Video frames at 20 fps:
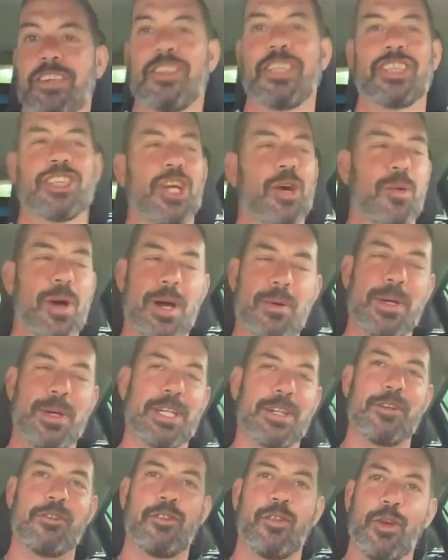There's no way we
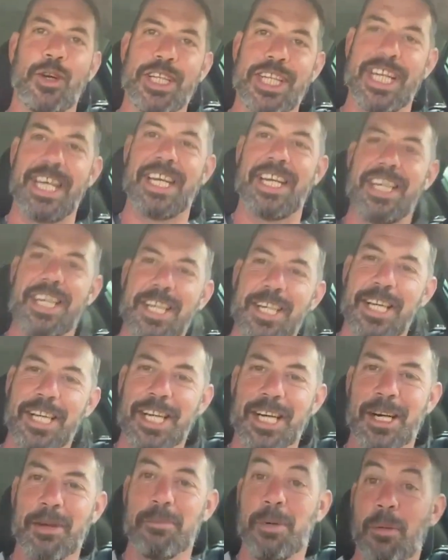can avoid it,
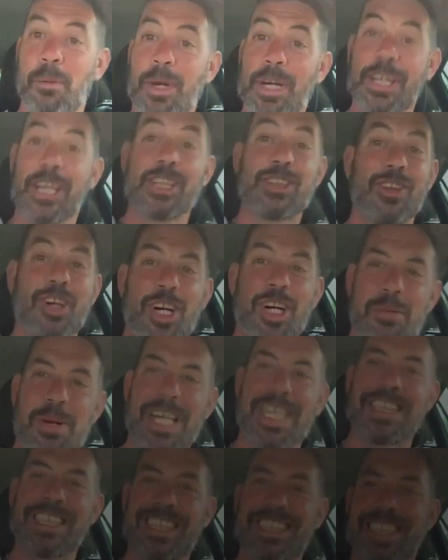uh, but we're going to try our best.